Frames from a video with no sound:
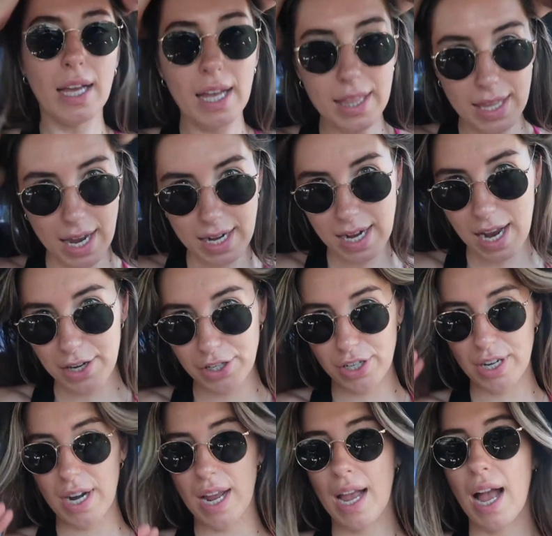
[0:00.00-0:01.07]
And then
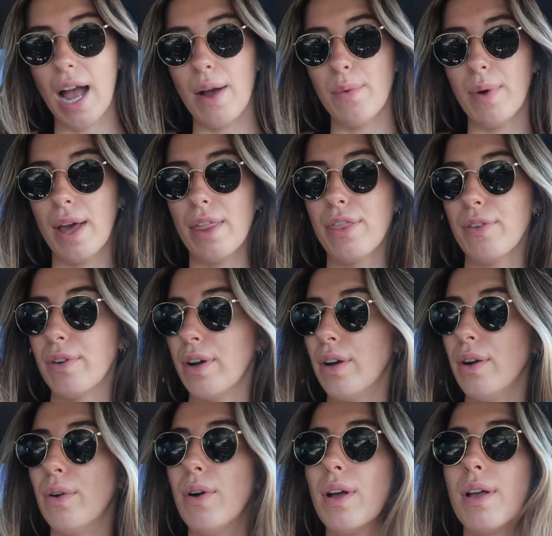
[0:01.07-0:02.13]
yesterday I went
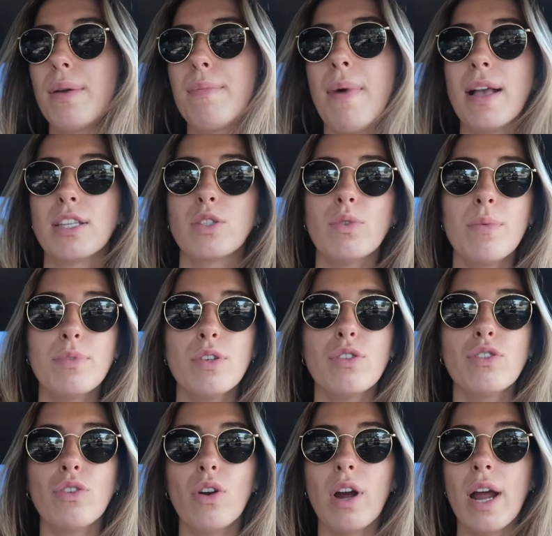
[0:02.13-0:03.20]
through my
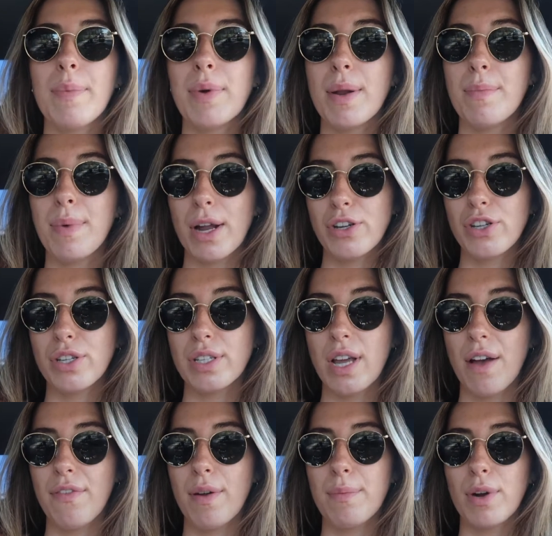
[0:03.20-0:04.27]
swimsuit drawer. I put a bunch of
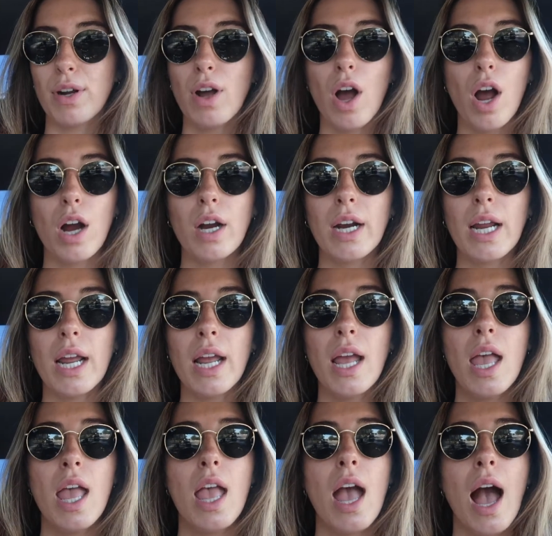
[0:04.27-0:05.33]
stuff on Mercari.
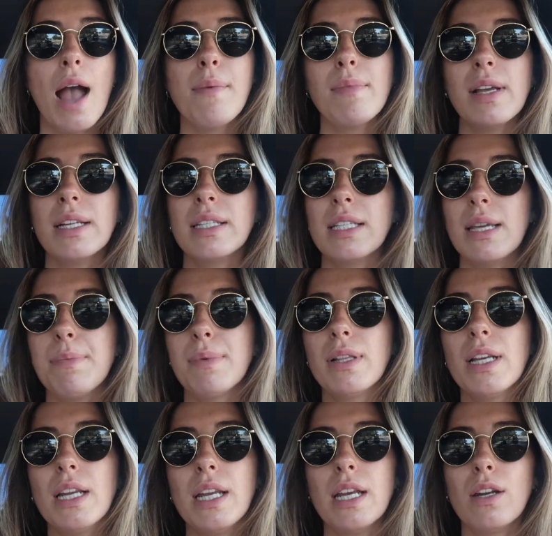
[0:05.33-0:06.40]
I'm like deep
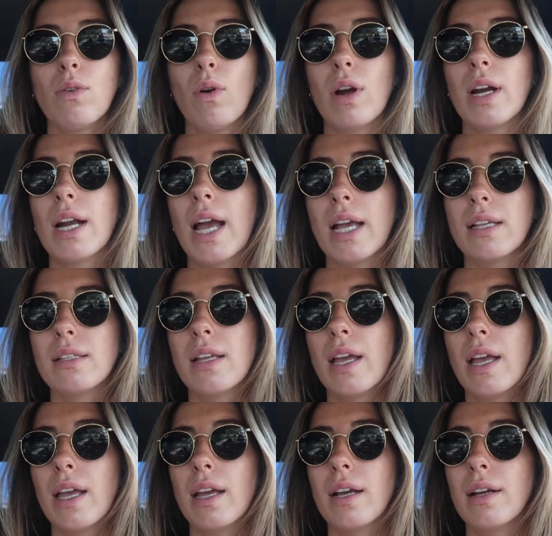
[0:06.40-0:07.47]
cleaning and
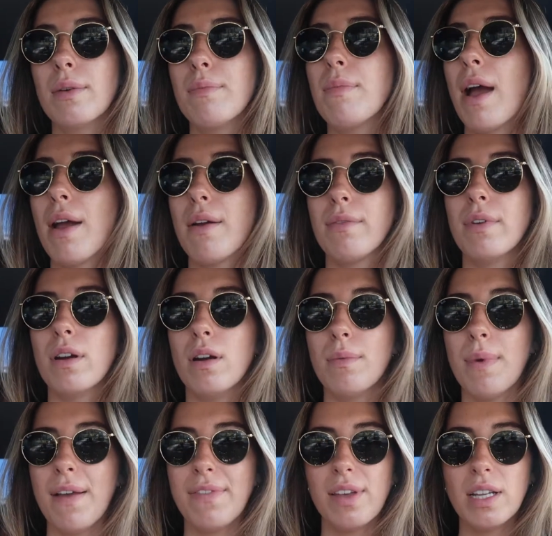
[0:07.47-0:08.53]
organizing my room.
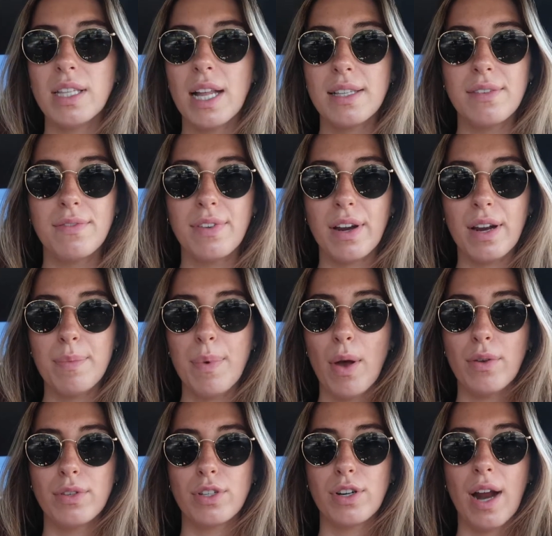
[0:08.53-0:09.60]
I feel like that's a very
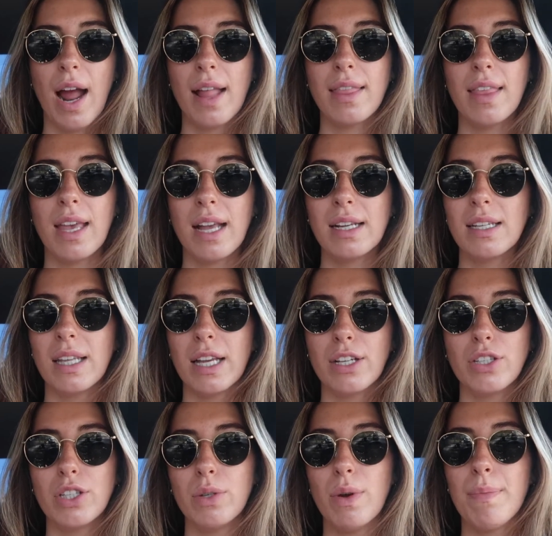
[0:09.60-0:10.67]
post-grad thing to
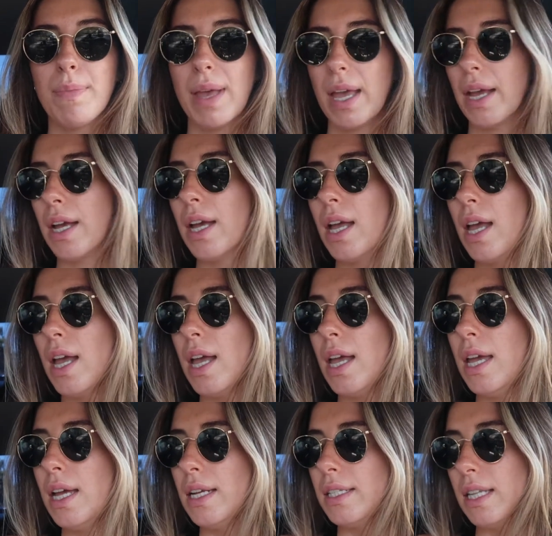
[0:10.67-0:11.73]
like do a big
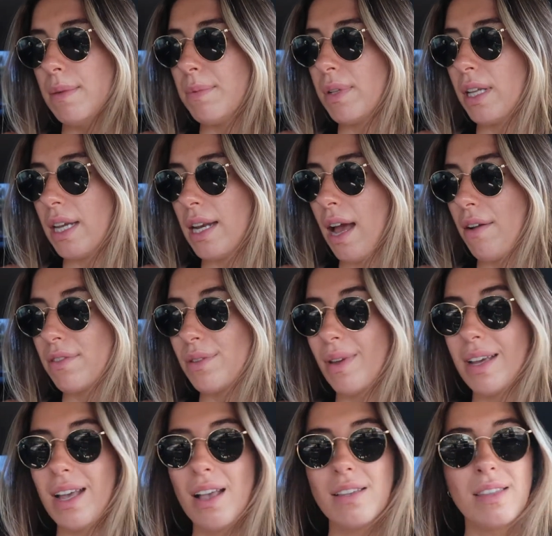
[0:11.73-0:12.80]
deep clean out. So
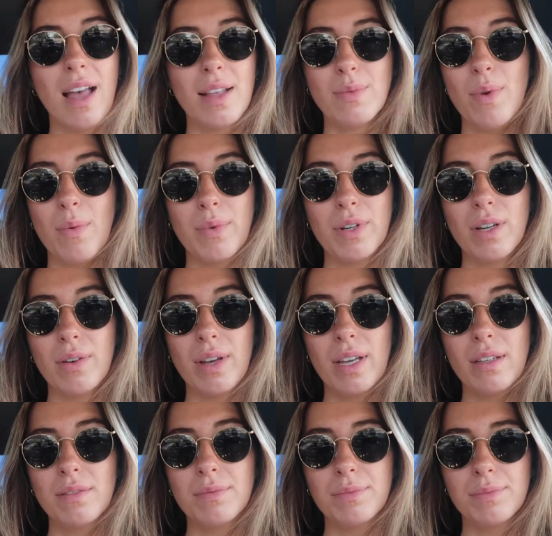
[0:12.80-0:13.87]
I guess that's what we're
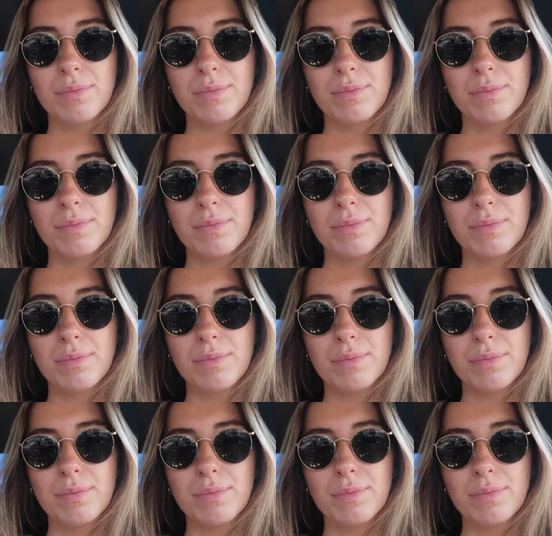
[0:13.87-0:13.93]
doing.